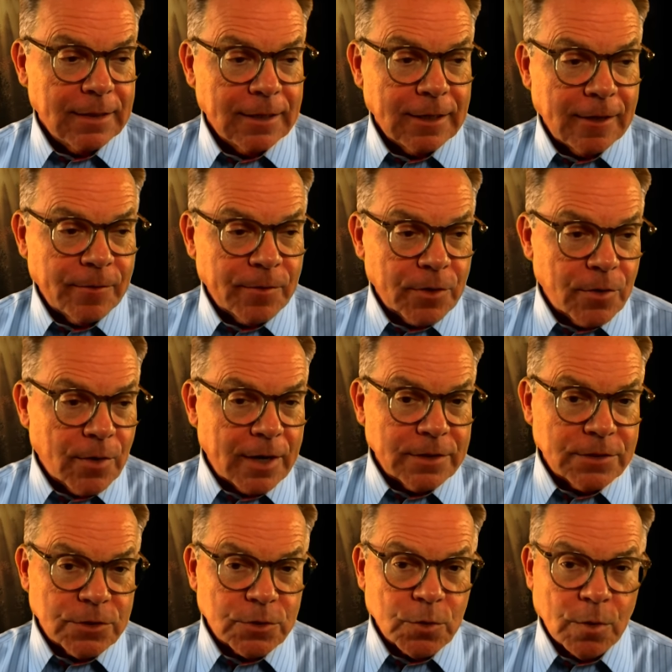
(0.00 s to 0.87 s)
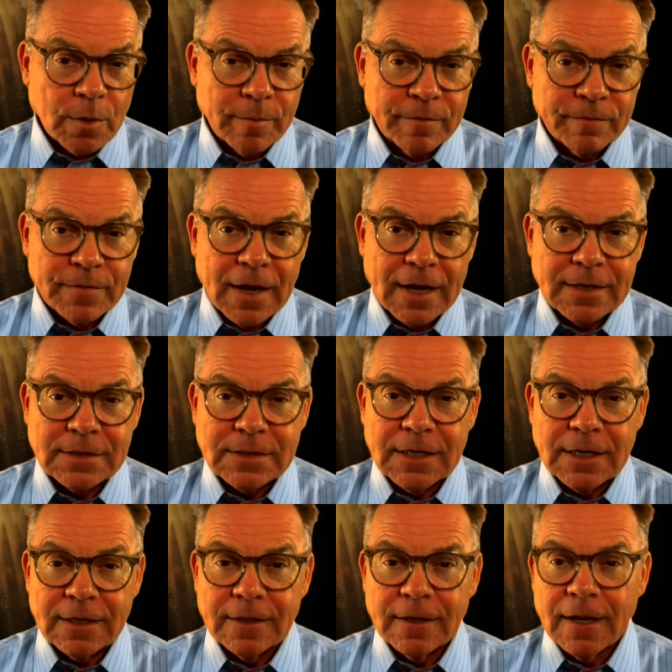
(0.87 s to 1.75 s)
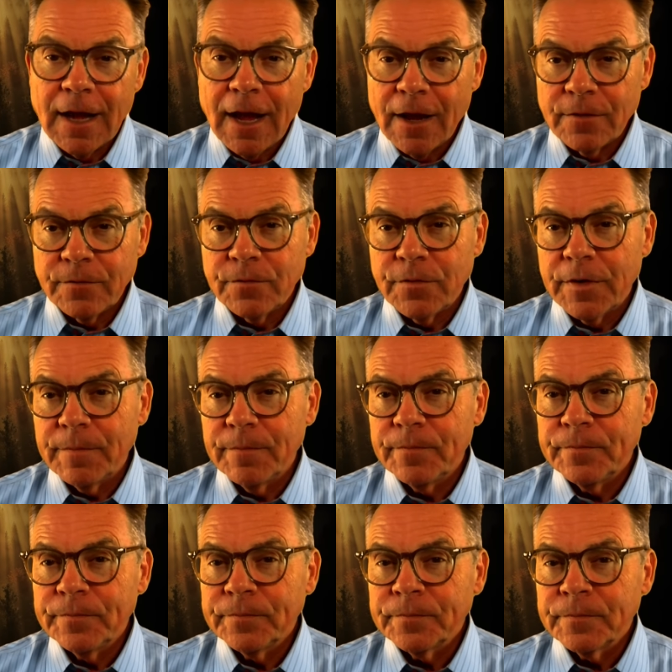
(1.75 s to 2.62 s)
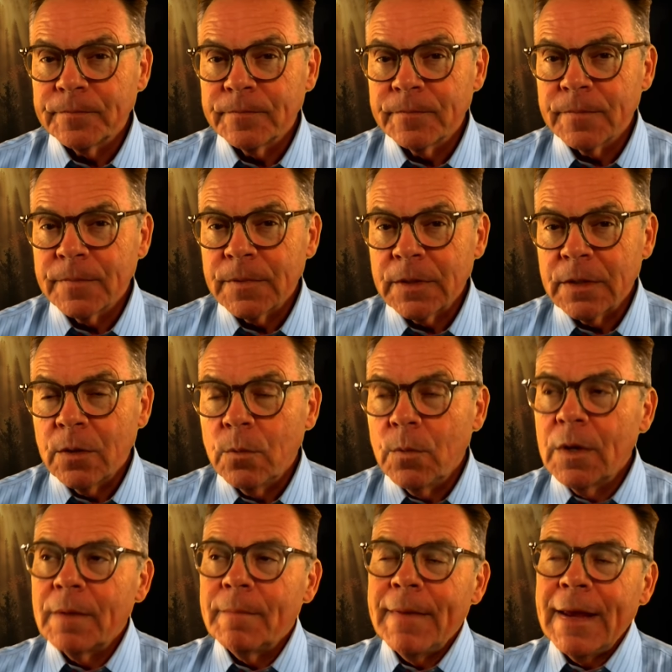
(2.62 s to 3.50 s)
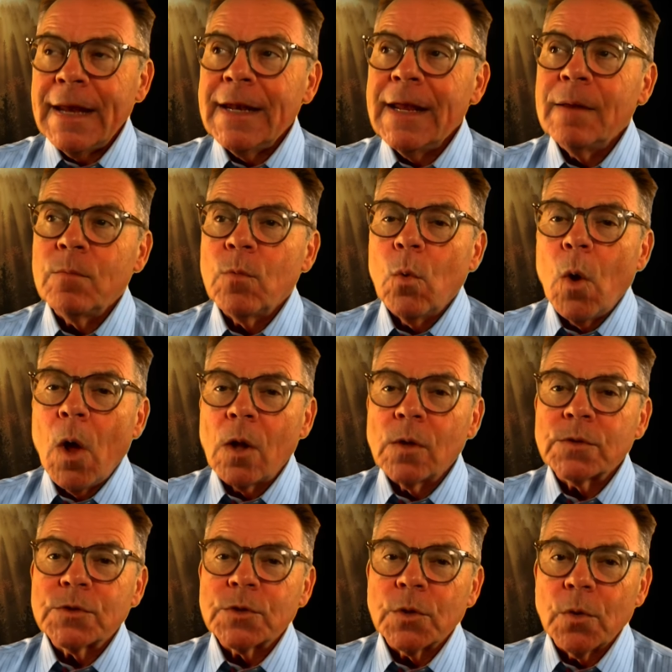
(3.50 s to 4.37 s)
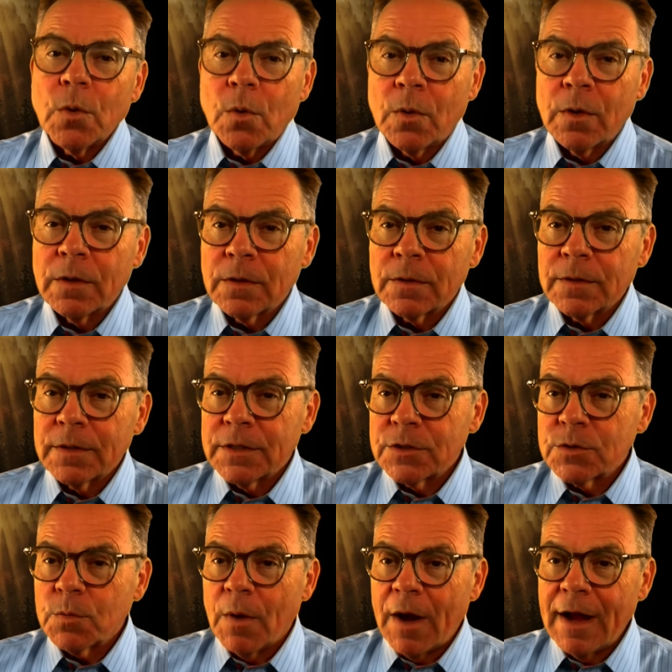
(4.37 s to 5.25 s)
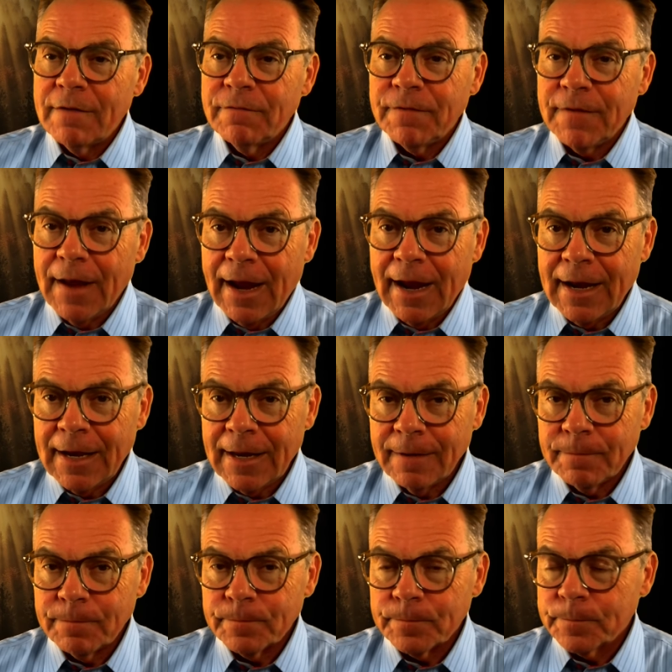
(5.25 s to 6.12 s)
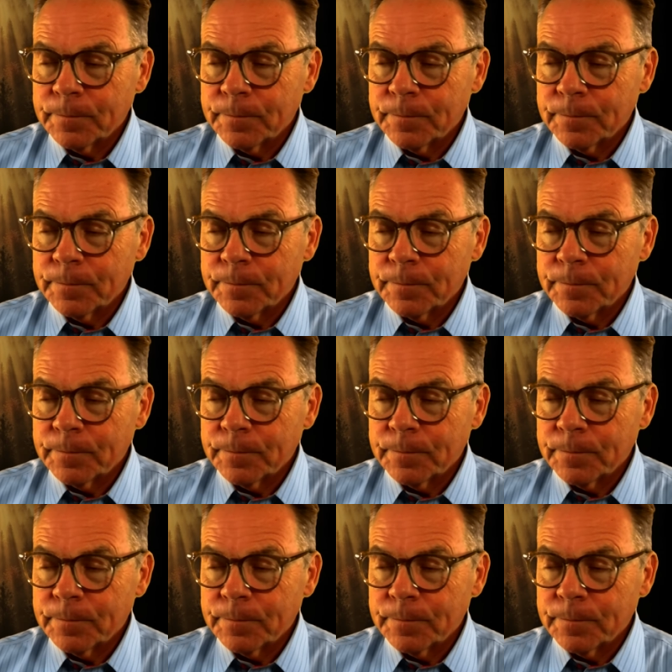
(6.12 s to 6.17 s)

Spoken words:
in the great storm of 1900. Well, a man named Walter Euler and his wife, Annie,